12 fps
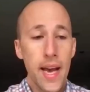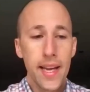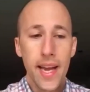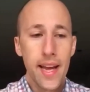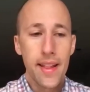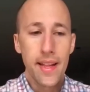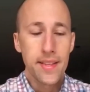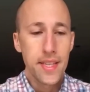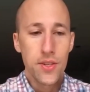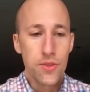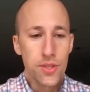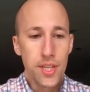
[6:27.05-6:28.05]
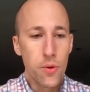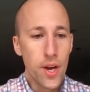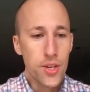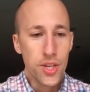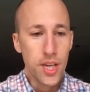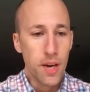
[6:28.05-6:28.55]
again, that's an interesting
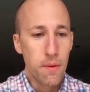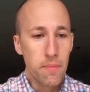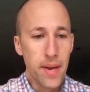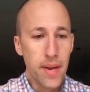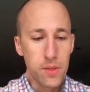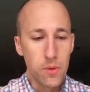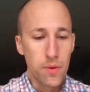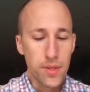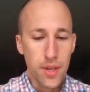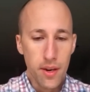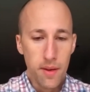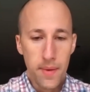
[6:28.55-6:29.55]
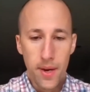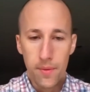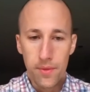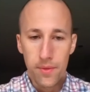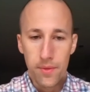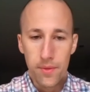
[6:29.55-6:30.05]
question. Coming back to what we were talking about
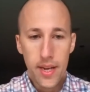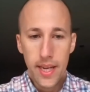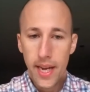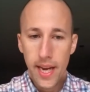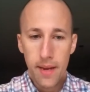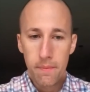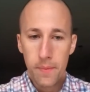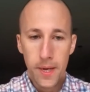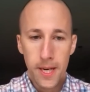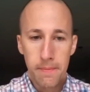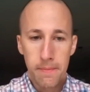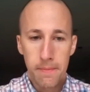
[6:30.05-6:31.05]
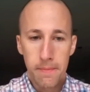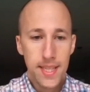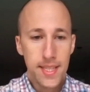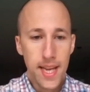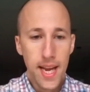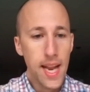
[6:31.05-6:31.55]
with the running game, NC
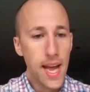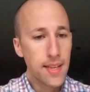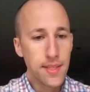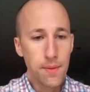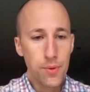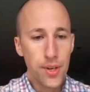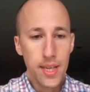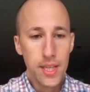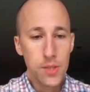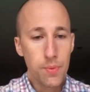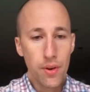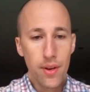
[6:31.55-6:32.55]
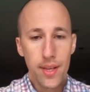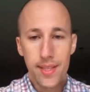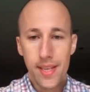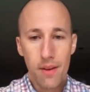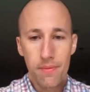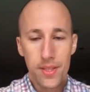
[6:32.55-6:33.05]
State has a pretty experienced
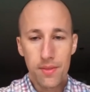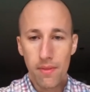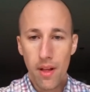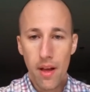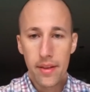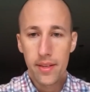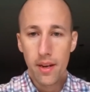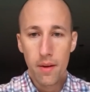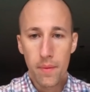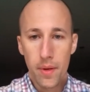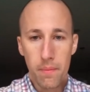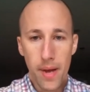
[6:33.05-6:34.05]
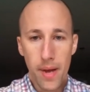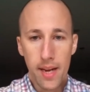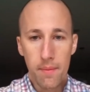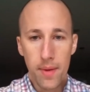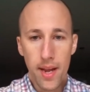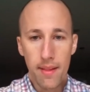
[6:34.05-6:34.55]
offensive line coming back.
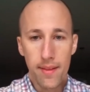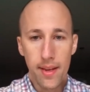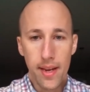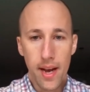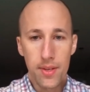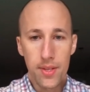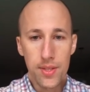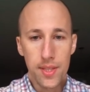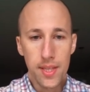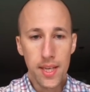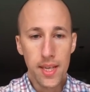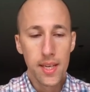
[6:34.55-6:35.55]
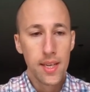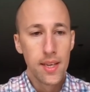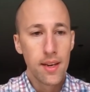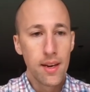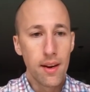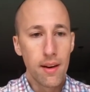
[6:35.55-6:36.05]
I mean, I think obviously
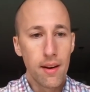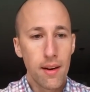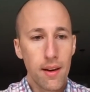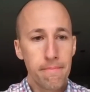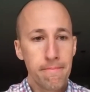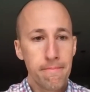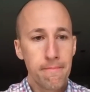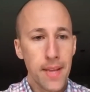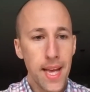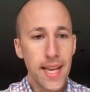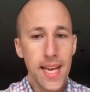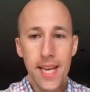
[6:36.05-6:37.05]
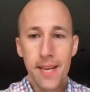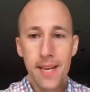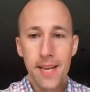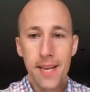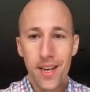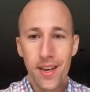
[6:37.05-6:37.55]
Ike
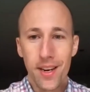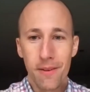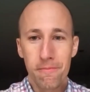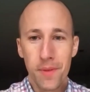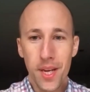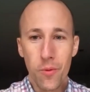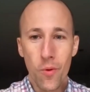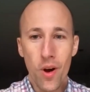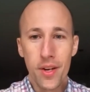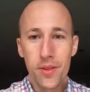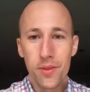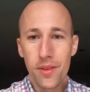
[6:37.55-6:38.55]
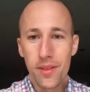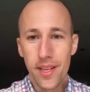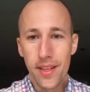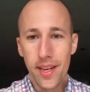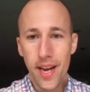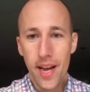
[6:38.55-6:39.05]
Ekwonu,
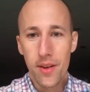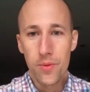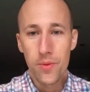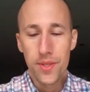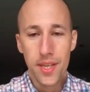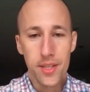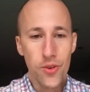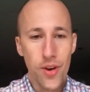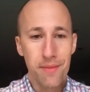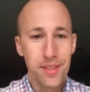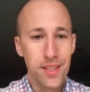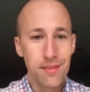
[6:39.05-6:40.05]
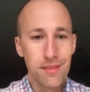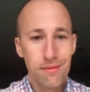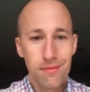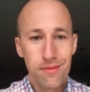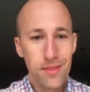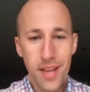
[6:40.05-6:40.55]
the guy who was drafted
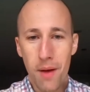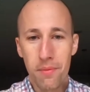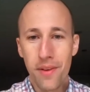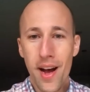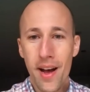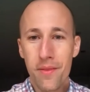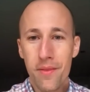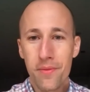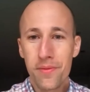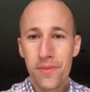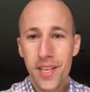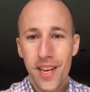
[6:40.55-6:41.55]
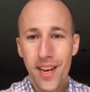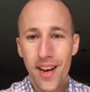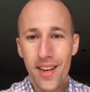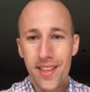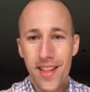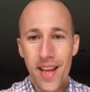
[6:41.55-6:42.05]
top 5
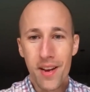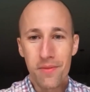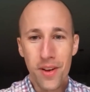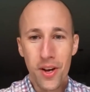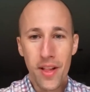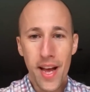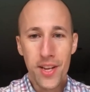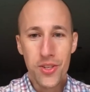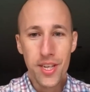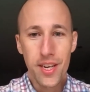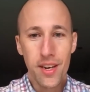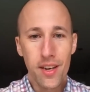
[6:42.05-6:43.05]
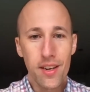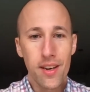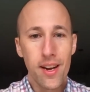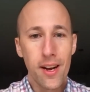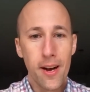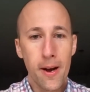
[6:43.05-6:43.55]
to the NFL last year,
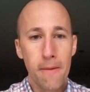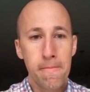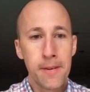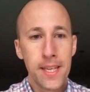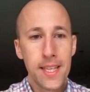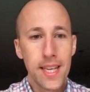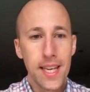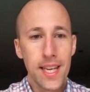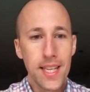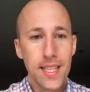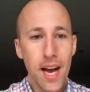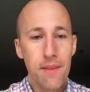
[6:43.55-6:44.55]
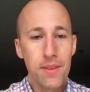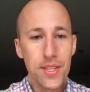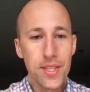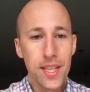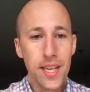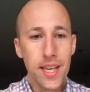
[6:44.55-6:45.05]
he's
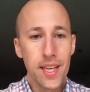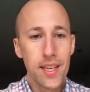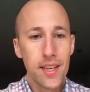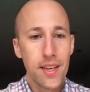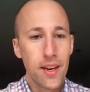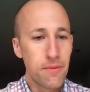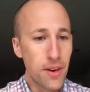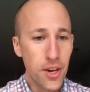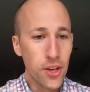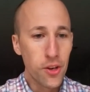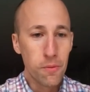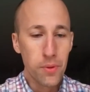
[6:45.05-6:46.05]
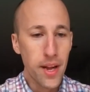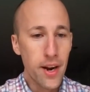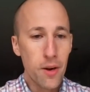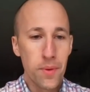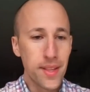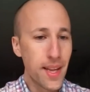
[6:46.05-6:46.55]
obviously a very good player,
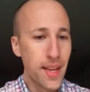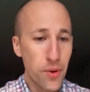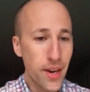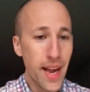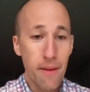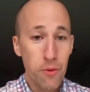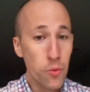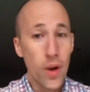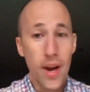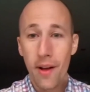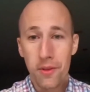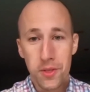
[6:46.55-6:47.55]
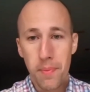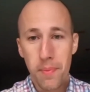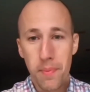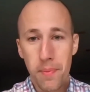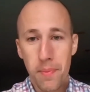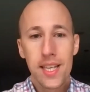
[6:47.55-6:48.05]
but they bring everyone else
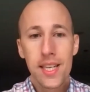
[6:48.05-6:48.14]
back.